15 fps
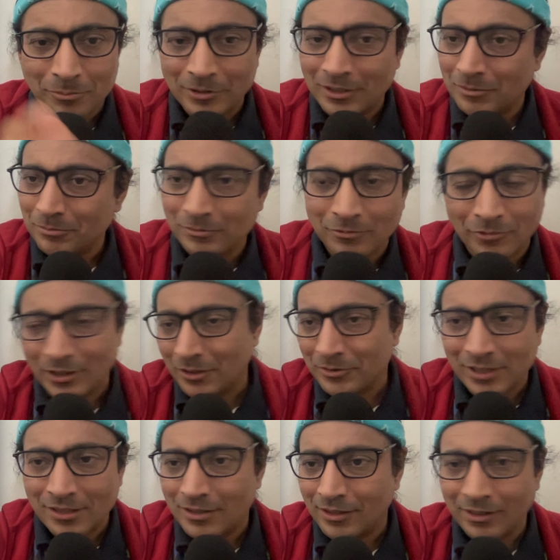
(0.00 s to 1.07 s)
them, one of
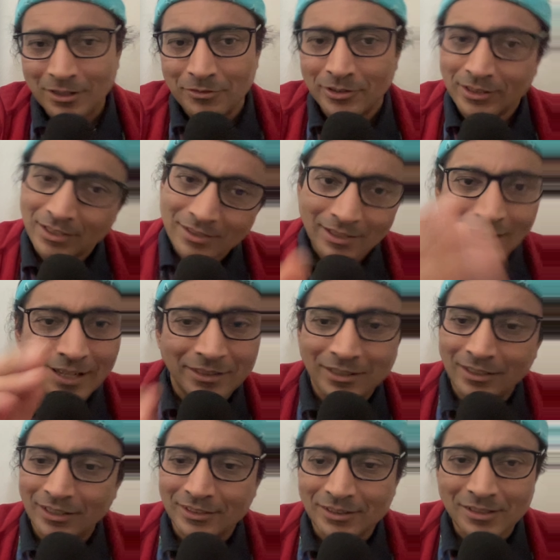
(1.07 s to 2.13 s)
these three leafy greens, I add it
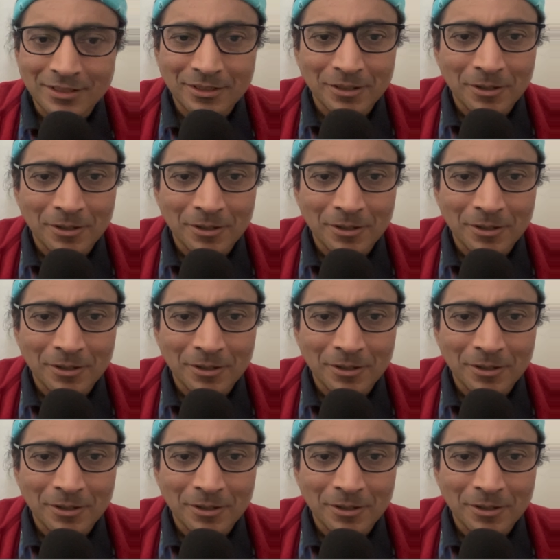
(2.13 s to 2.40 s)
like this.